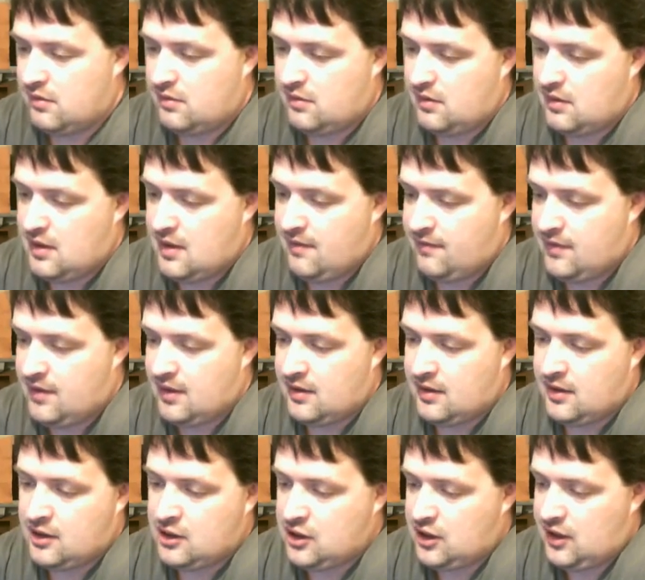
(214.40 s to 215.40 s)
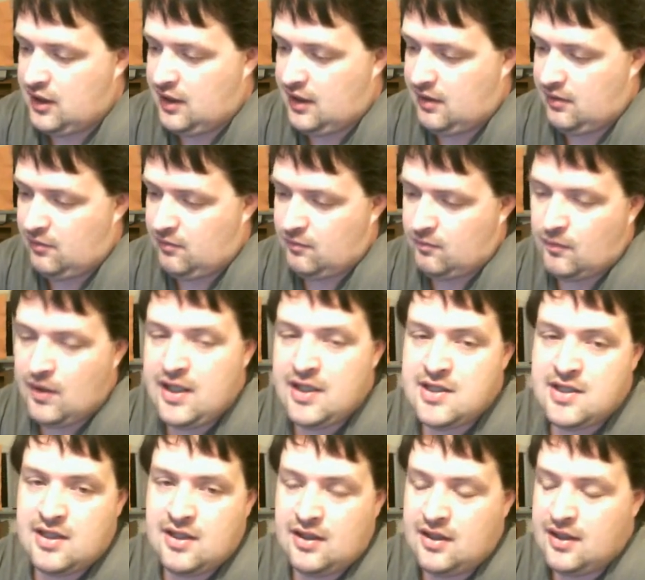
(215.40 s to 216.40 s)
evidently she
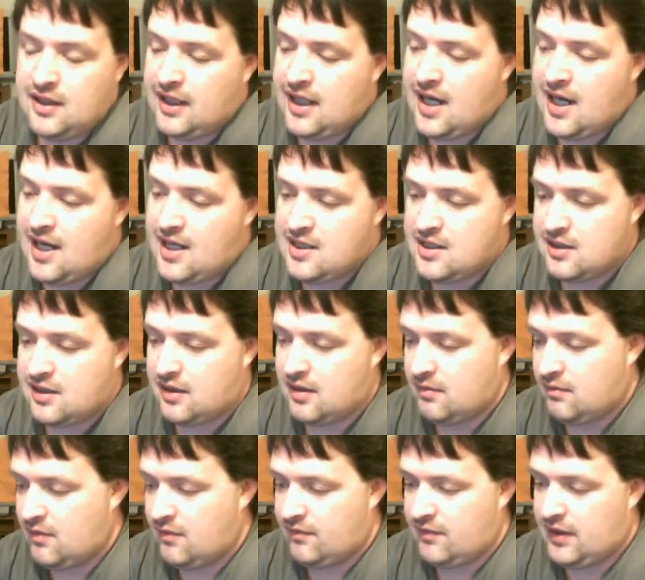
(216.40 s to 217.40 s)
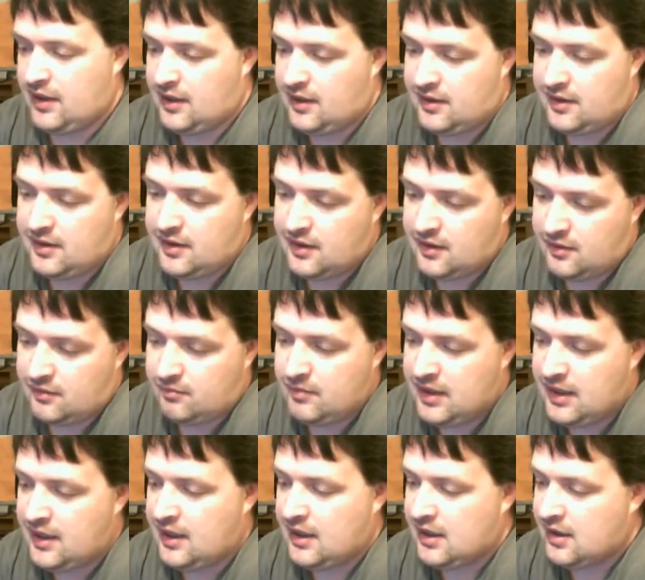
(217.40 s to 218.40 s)
wasted the gas to come over here to help
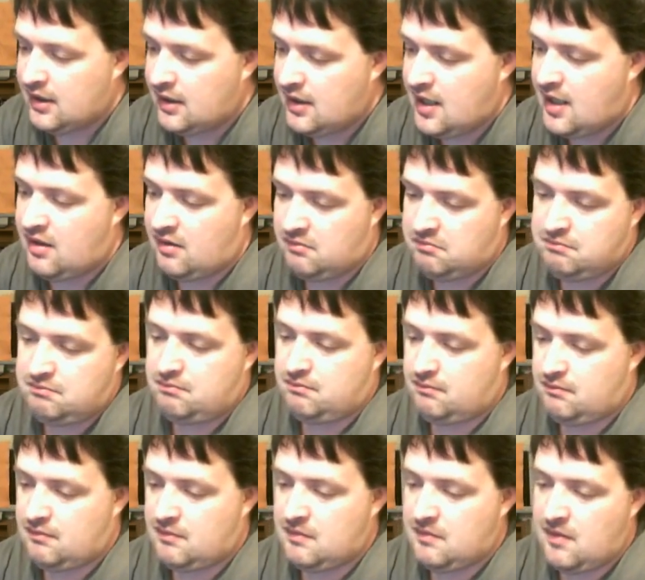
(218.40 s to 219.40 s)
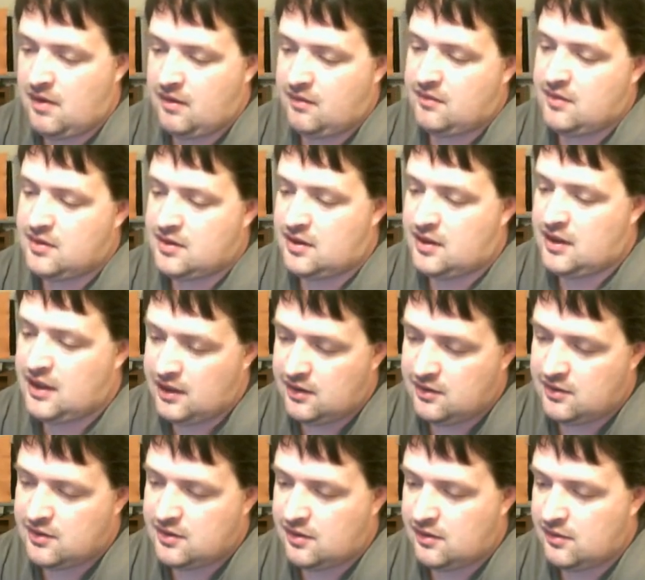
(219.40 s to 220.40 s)
me, and now I wasn't here,
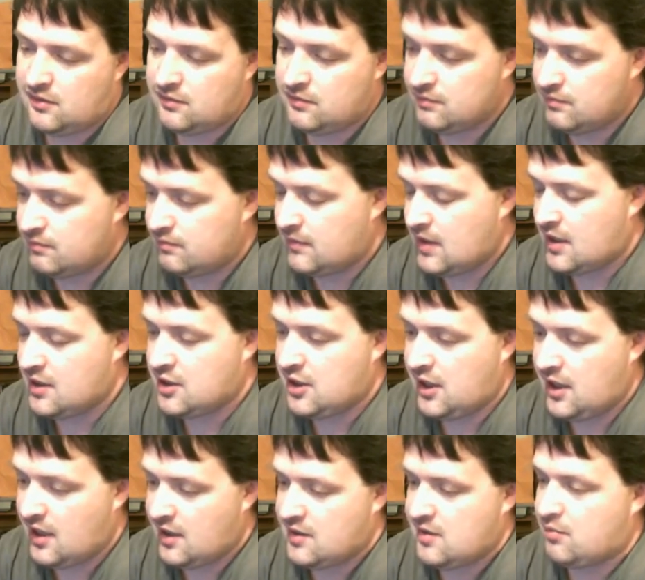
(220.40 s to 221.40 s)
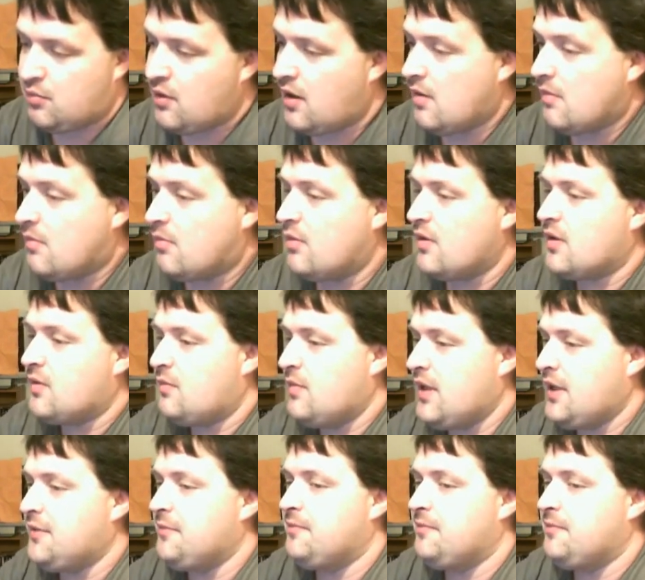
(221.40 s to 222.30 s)
so now she has a problem with me.